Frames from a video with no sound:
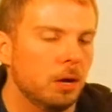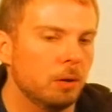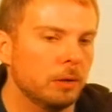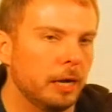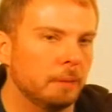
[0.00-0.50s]

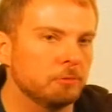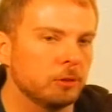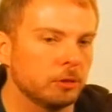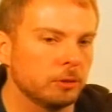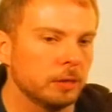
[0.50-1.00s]
Oh yeah,
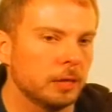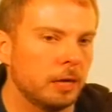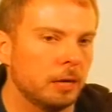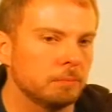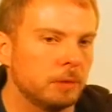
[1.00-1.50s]
absolutely.
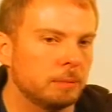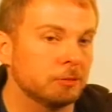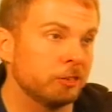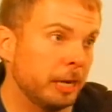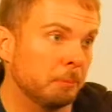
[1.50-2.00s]
Um,
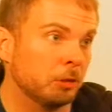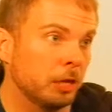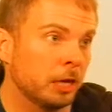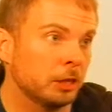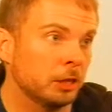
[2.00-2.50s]
I'm a stamp
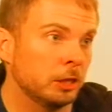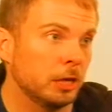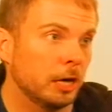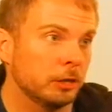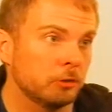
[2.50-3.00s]

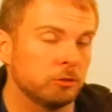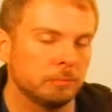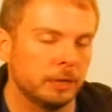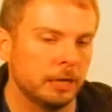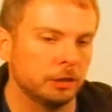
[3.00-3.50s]
collector. I do
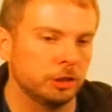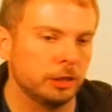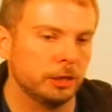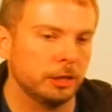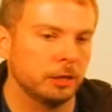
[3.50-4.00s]
some Tai
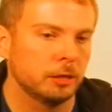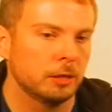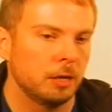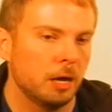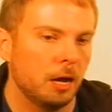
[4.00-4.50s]
Chi.
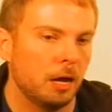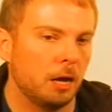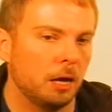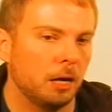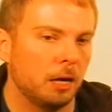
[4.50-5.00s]

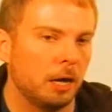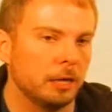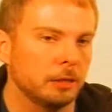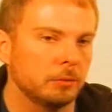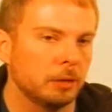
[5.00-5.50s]
Uh,
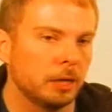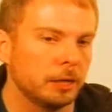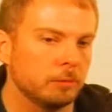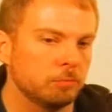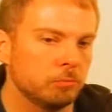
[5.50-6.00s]
I, I
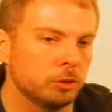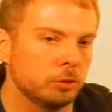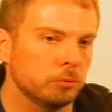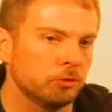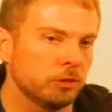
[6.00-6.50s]

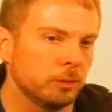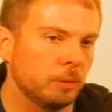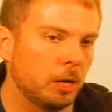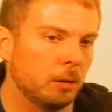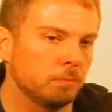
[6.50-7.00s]
do
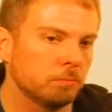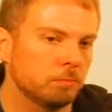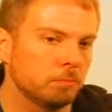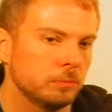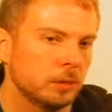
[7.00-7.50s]
some, um,
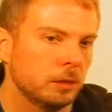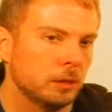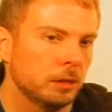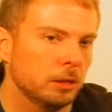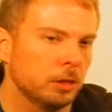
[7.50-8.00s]

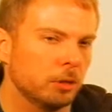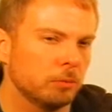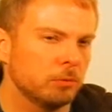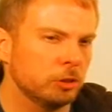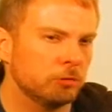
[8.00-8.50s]
you
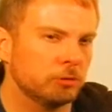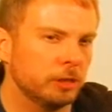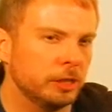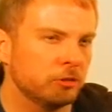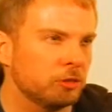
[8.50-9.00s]
know, just
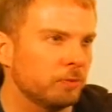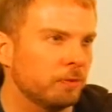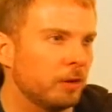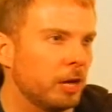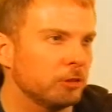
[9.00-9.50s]
Eastern
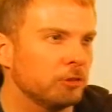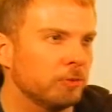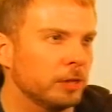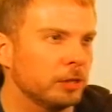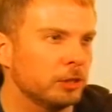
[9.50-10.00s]

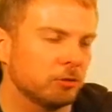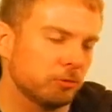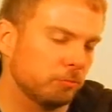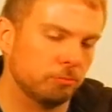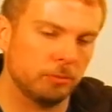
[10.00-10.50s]
philosophy,
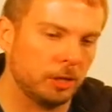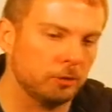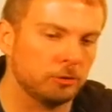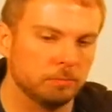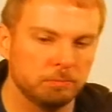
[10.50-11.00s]
just
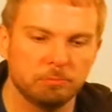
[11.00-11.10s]
as a